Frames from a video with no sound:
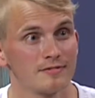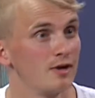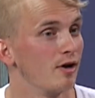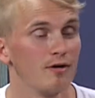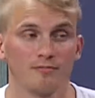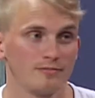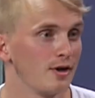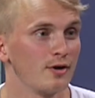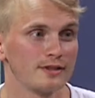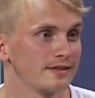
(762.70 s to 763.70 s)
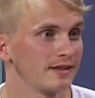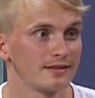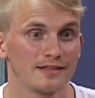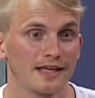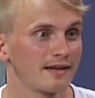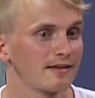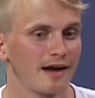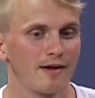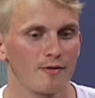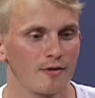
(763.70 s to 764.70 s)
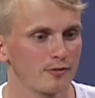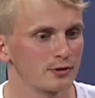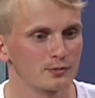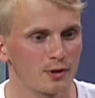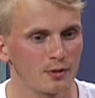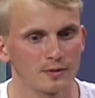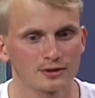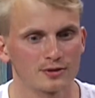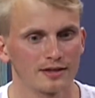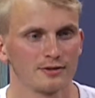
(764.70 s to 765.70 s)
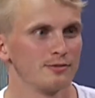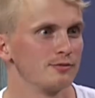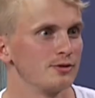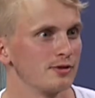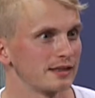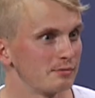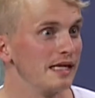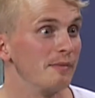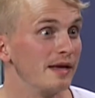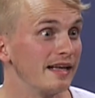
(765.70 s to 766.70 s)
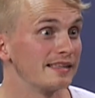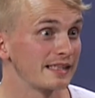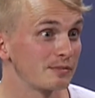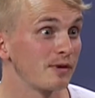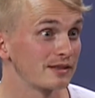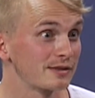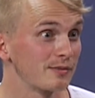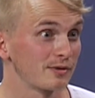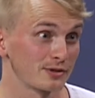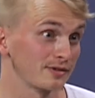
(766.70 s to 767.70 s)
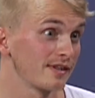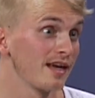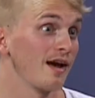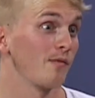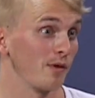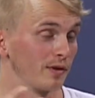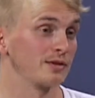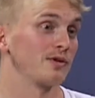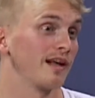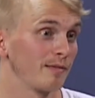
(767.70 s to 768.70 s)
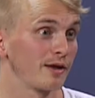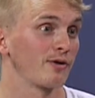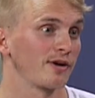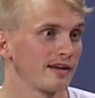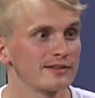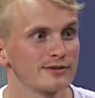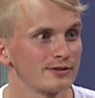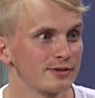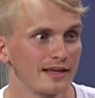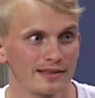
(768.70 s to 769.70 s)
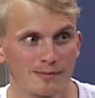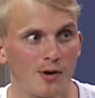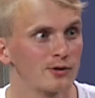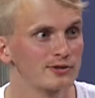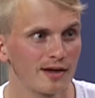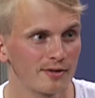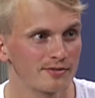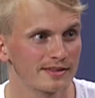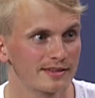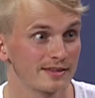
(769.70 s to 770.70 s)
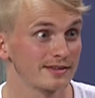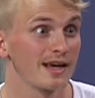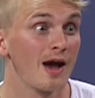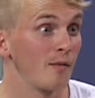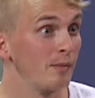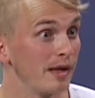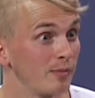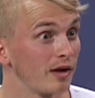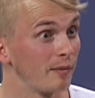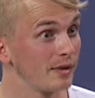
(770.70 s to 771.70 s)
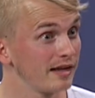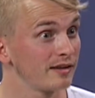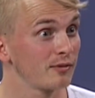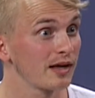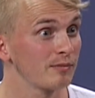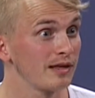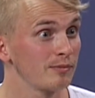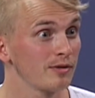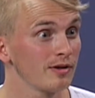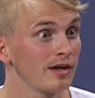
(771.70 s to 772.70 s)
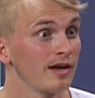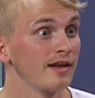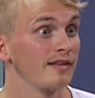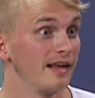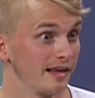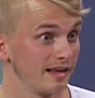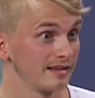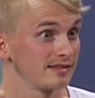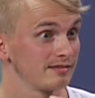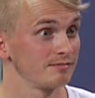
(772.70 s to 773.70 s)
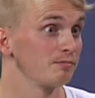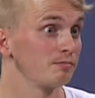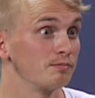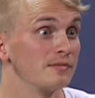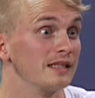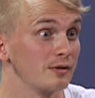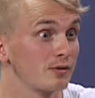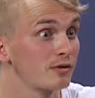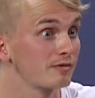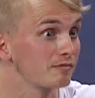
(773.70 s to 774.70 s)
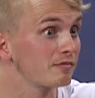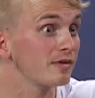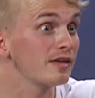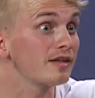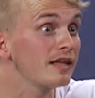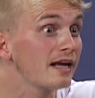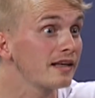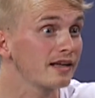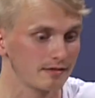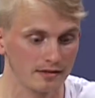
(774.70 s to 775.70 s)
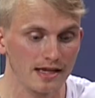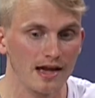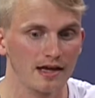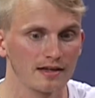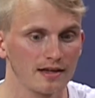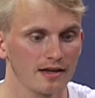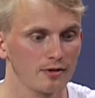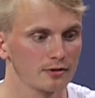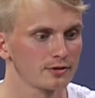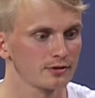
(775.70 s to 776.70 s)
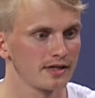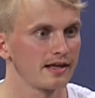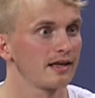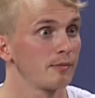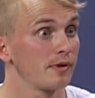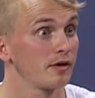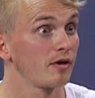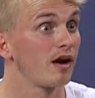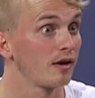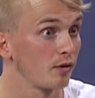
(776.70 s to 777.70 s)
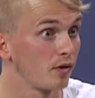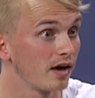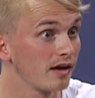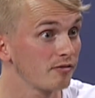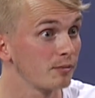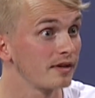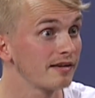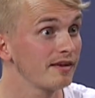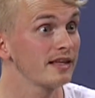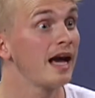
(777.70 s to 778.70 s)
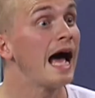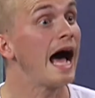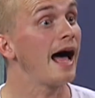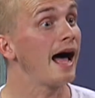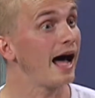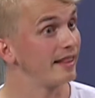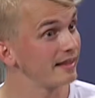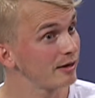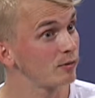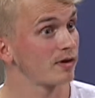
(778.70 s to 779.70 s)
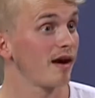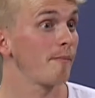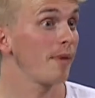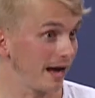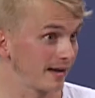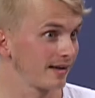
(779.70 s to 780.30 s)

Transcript: No, no, it's not. They, uh, of course, we always try to do as many the meetings maximum, as possible. Okay. We want to help the organizer to get the most out of it because when people are meeting the right people, they get mm, it's good PR. Yeah, they, yeah, and like also they get a better ROI from the event. Oh, sure. And they will come back.